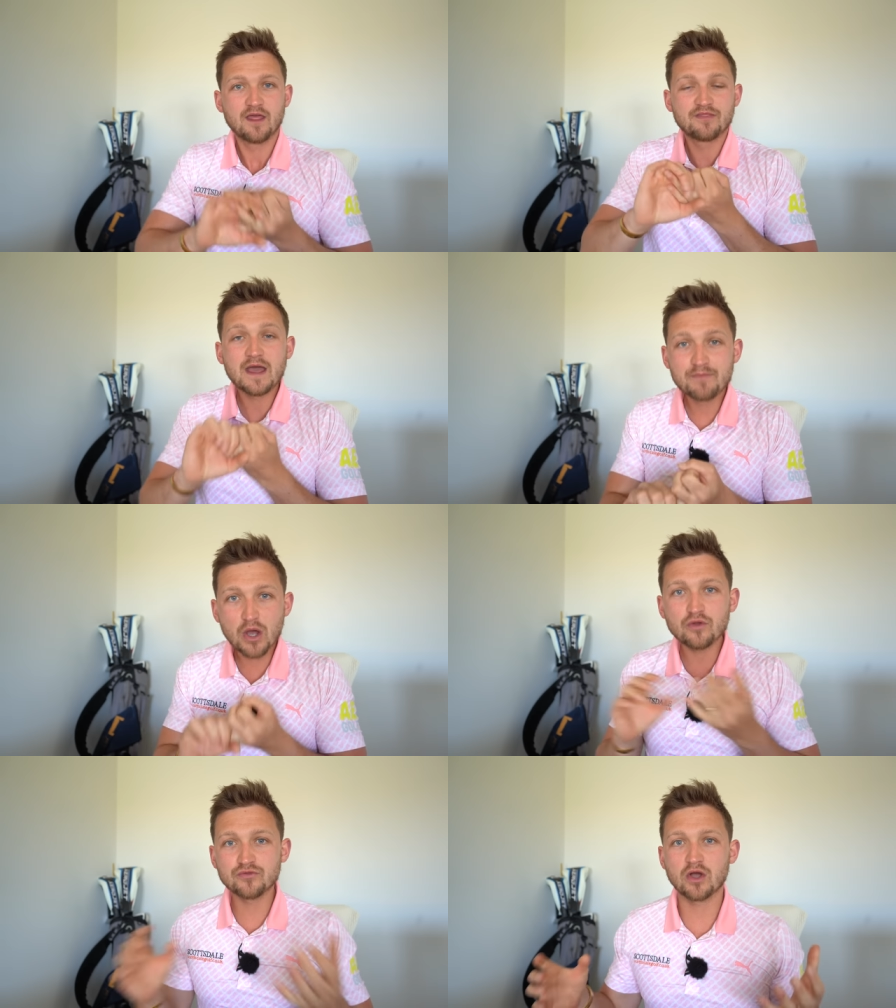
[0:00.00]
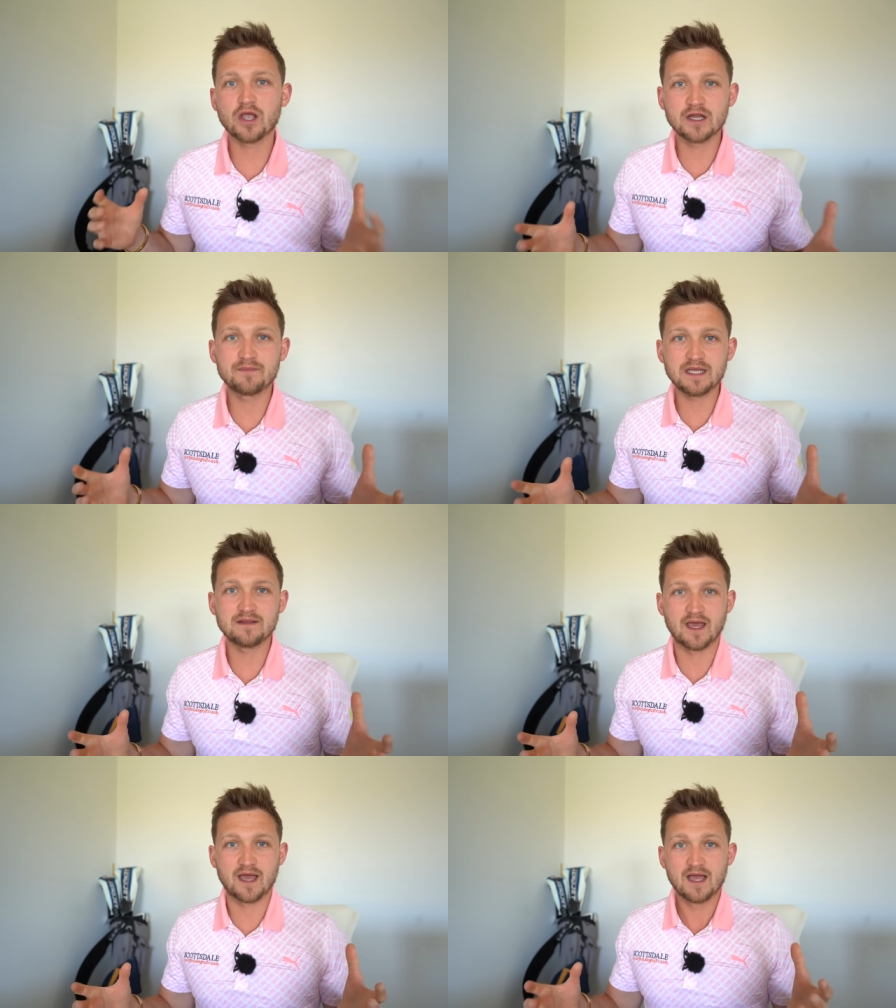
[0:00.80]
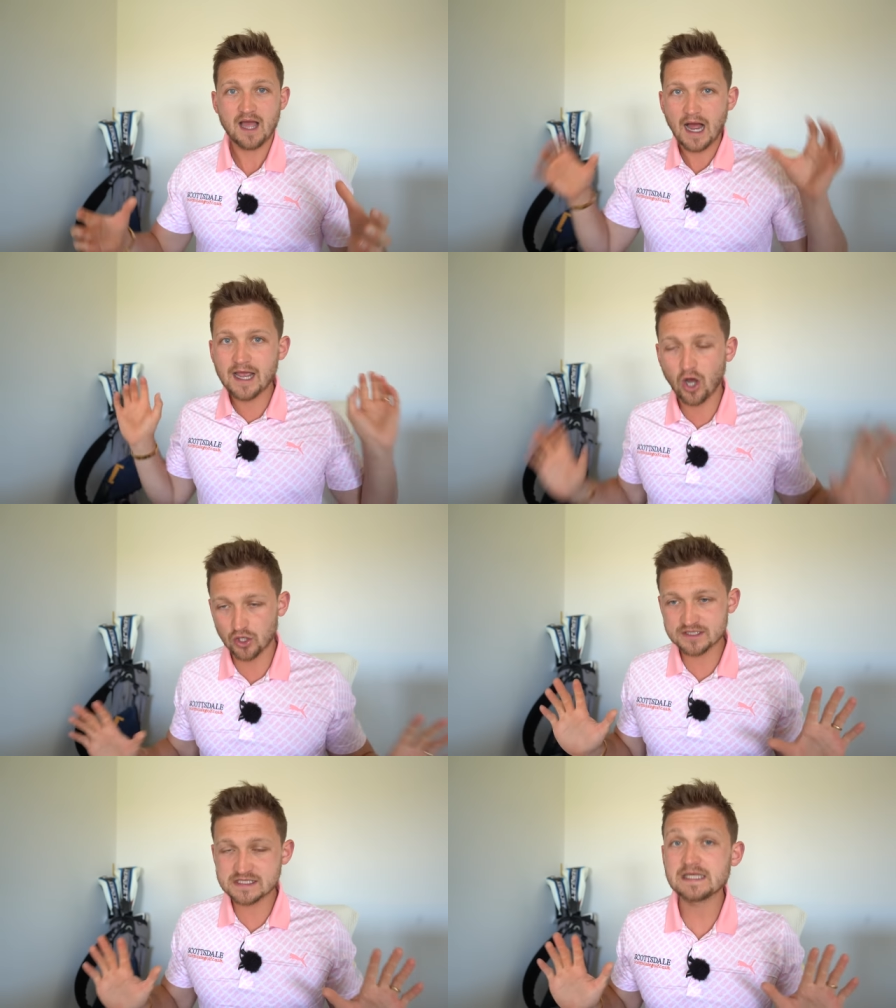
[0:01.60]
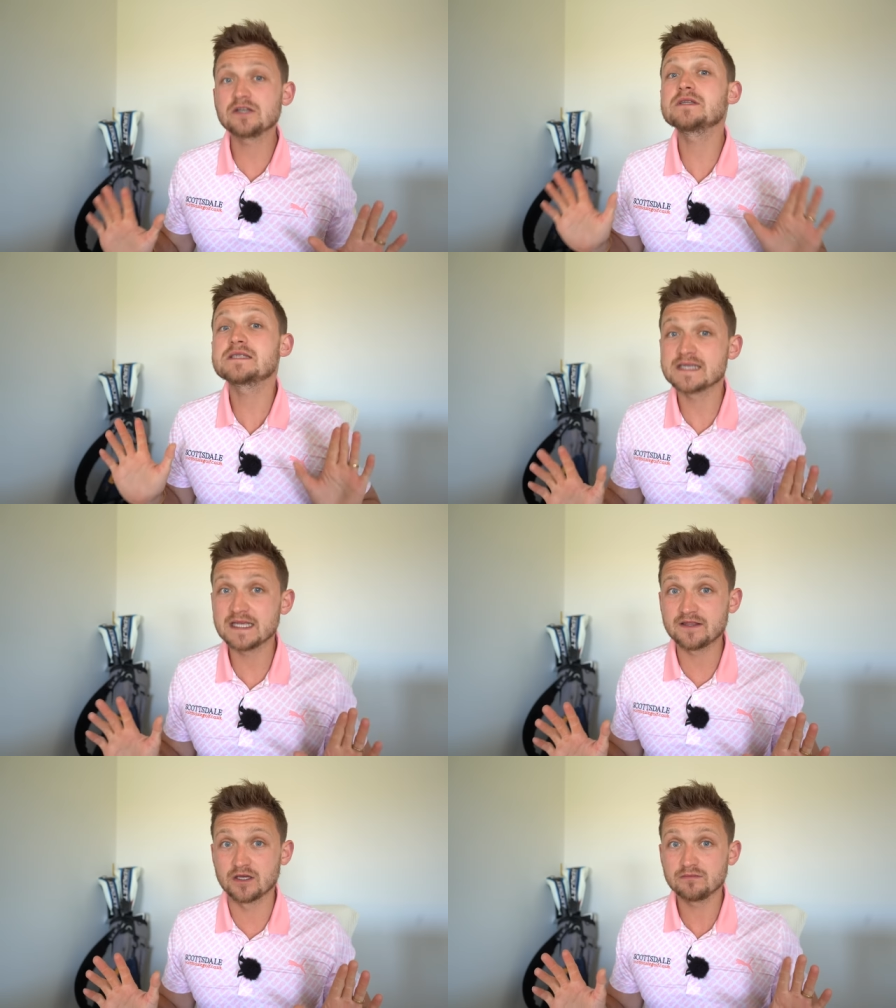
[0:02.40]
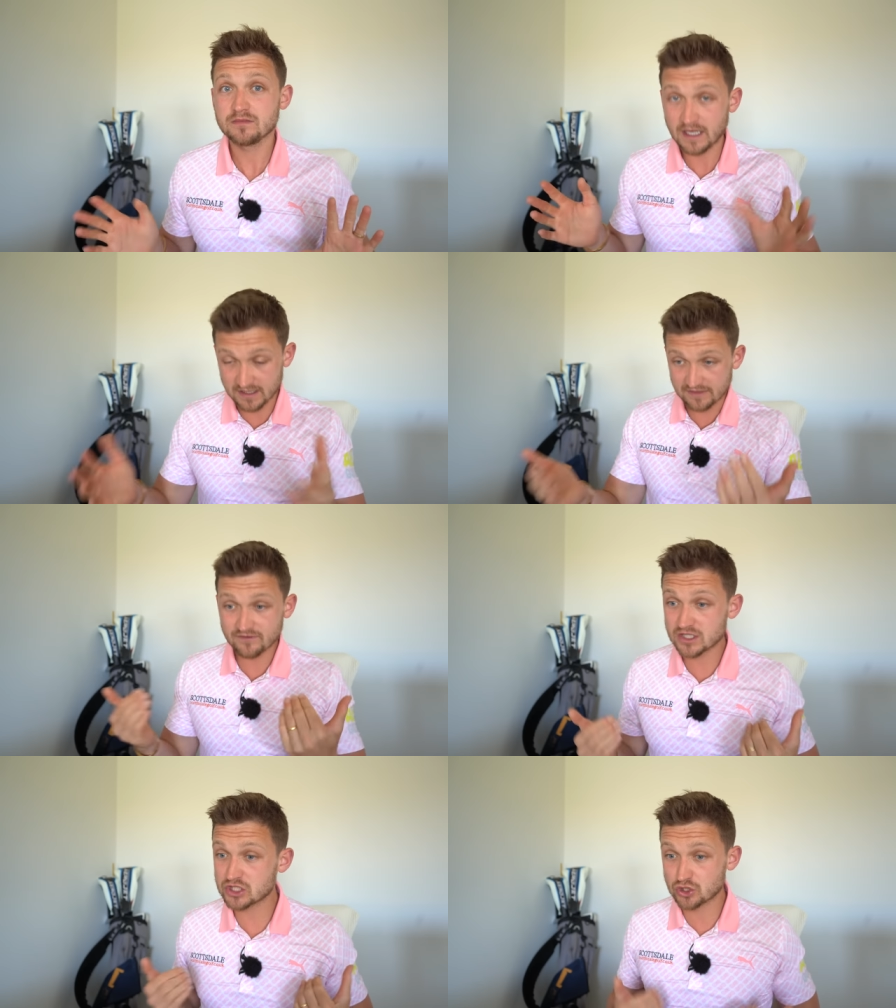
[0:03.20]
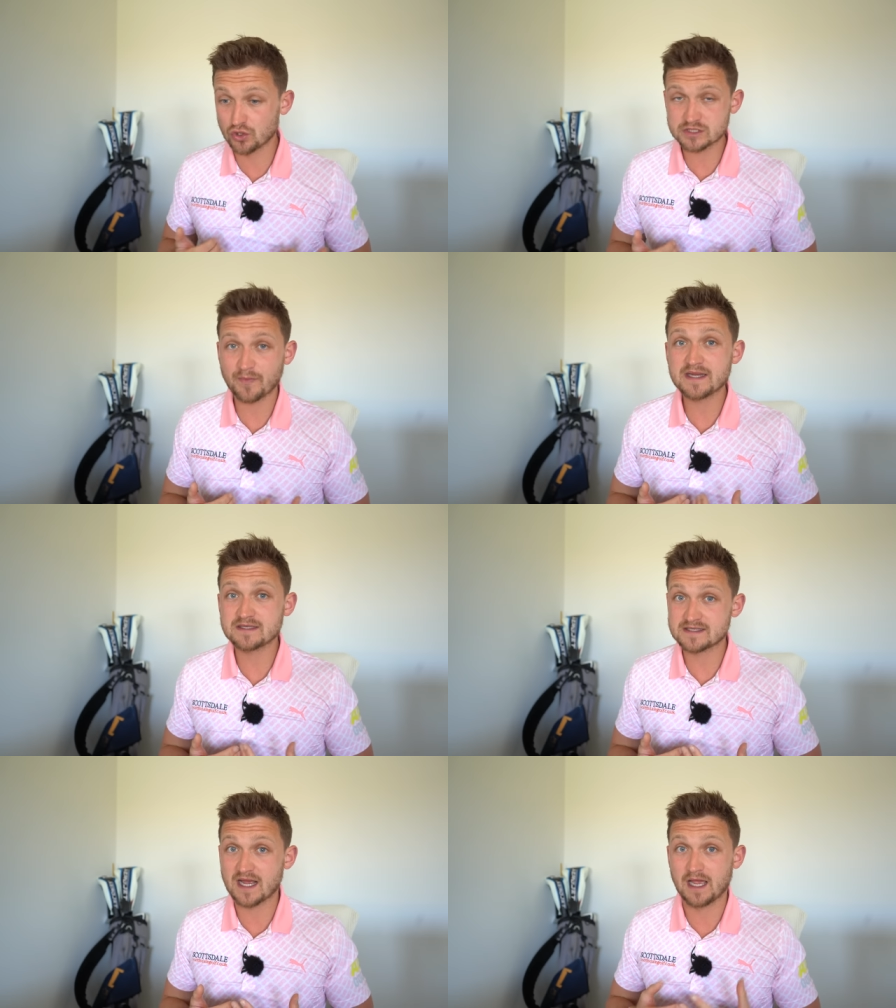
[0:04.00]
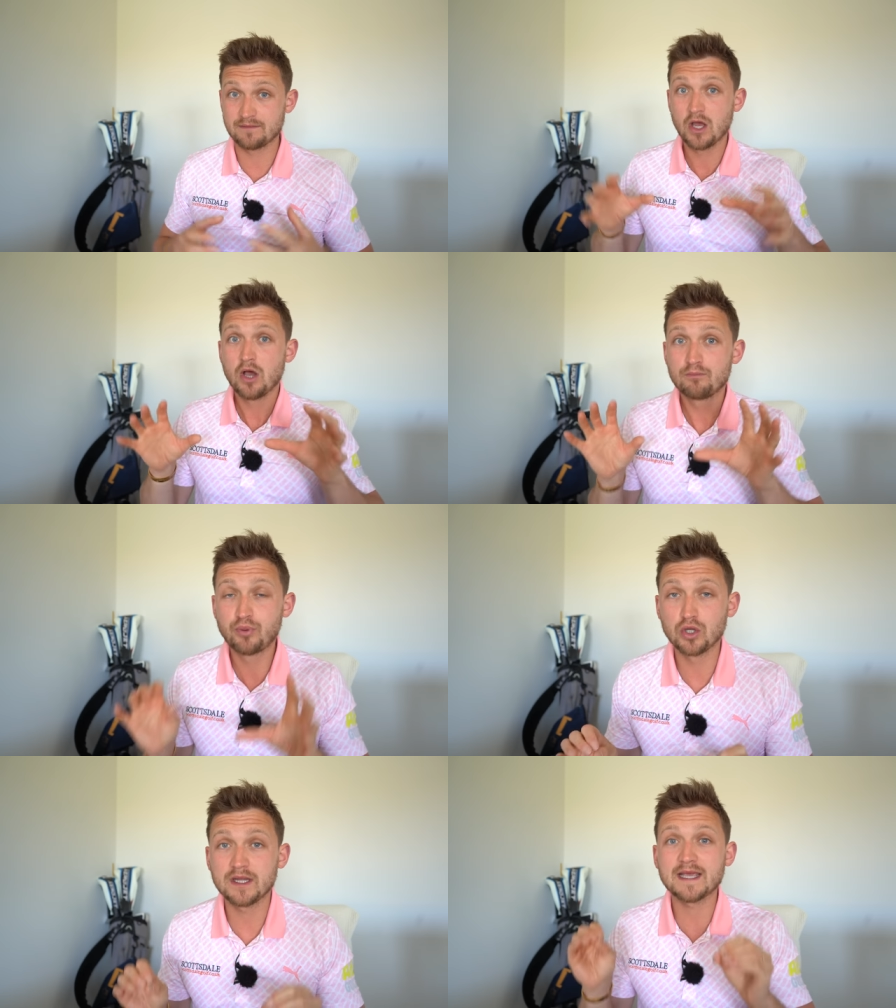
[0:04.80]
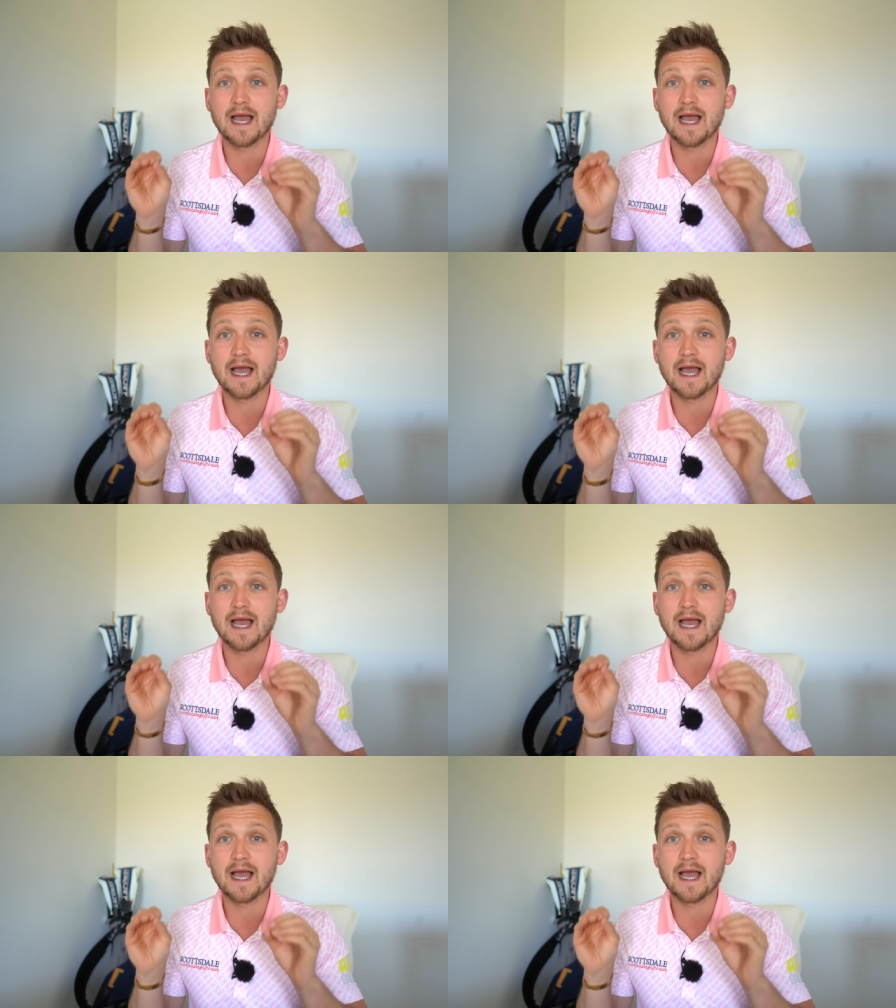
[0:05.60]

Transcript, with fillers: They're both not going to be there. I honestly could see them, in even in a short space of time, pulling